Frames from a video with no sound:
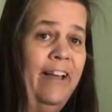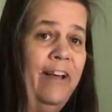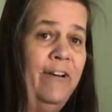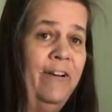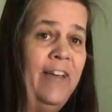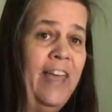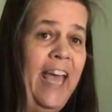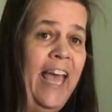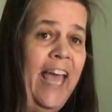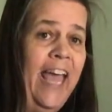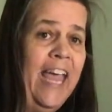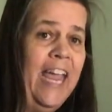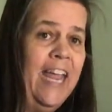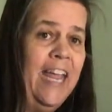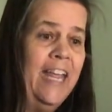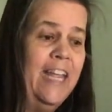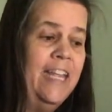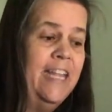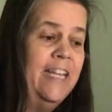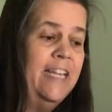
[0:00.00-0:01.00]
Okay?
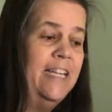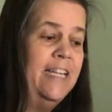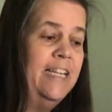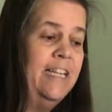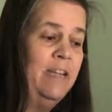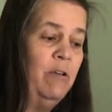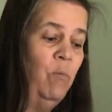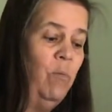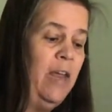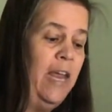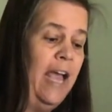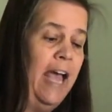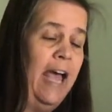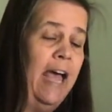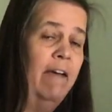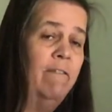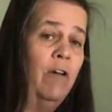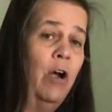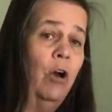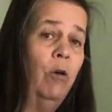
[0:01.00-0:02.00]
We
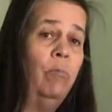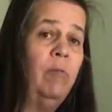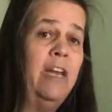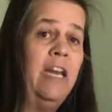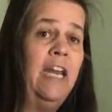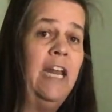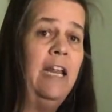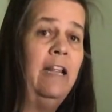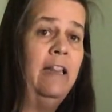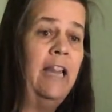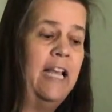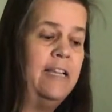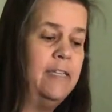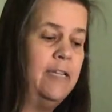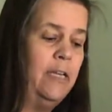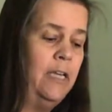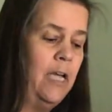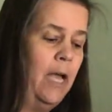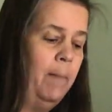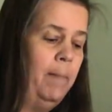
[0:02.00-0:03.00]
have our reading
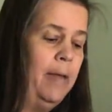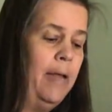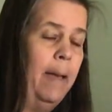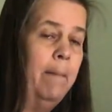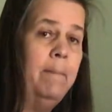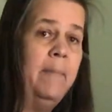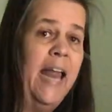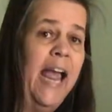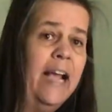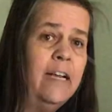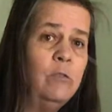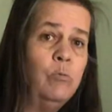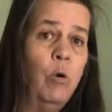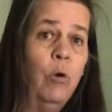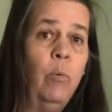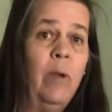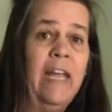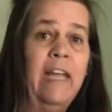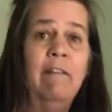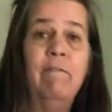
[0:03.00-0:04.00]
lesson coming up next
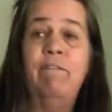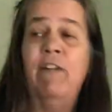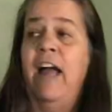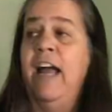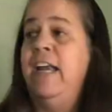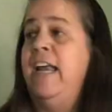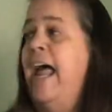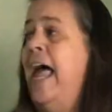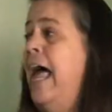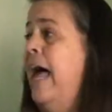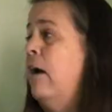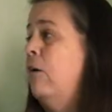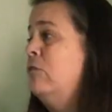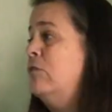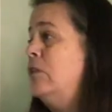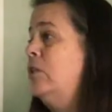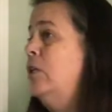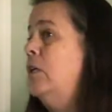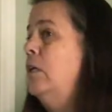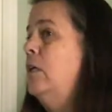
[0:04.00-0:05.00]
where we can find
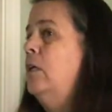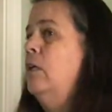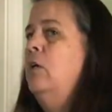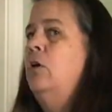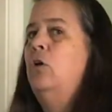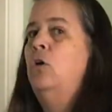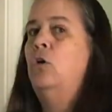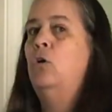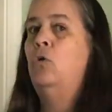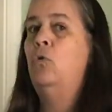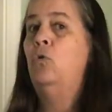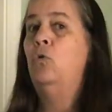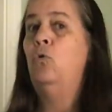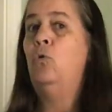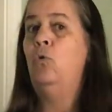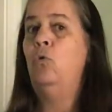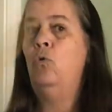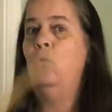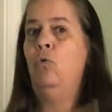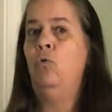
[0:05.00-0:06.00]
out
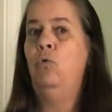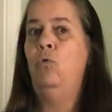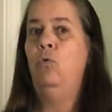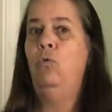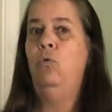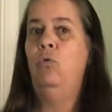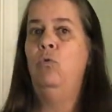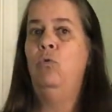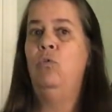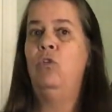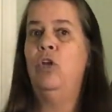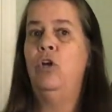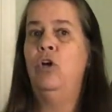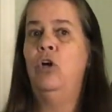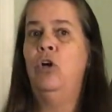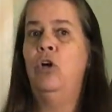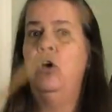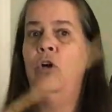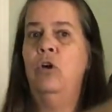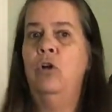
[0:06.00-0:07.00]
who the
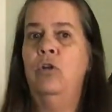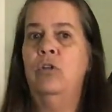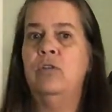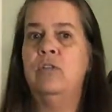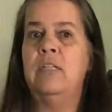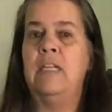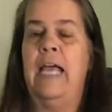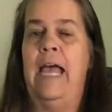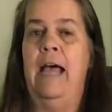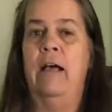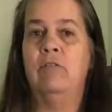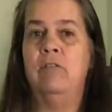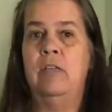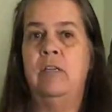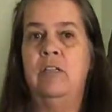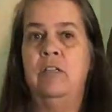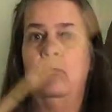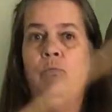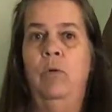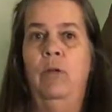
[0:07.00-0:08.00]
girls'
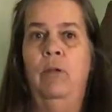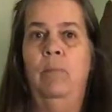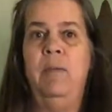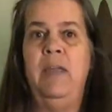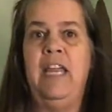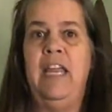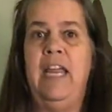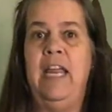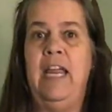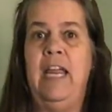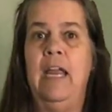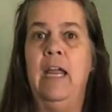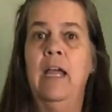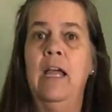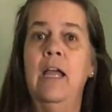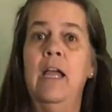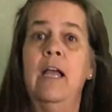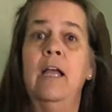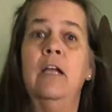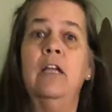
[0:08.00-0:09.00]
houses will be.
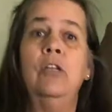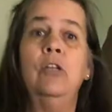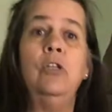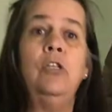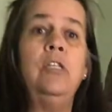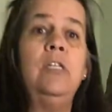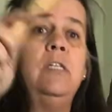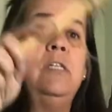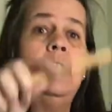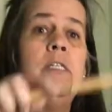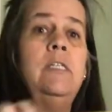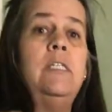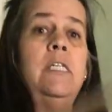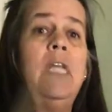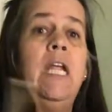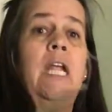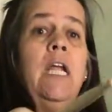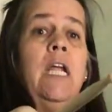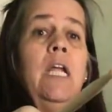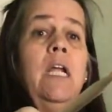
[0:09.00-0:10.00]

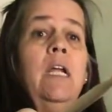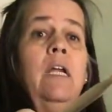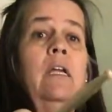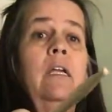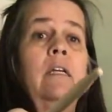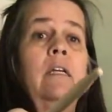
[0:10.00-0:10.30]
Ding!